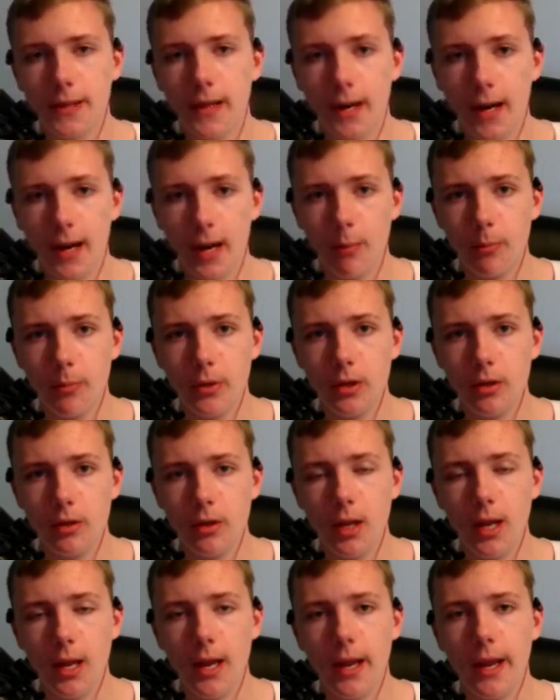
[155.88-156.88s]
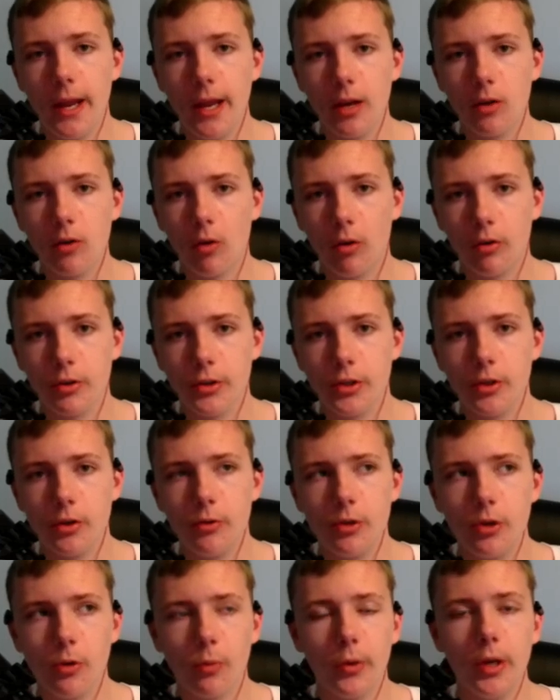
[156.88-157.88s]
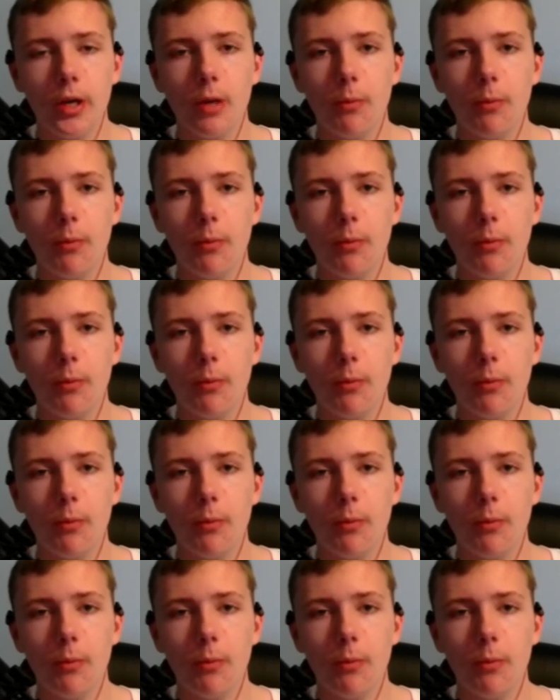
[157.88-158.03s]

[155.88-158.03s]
happen, and also you read a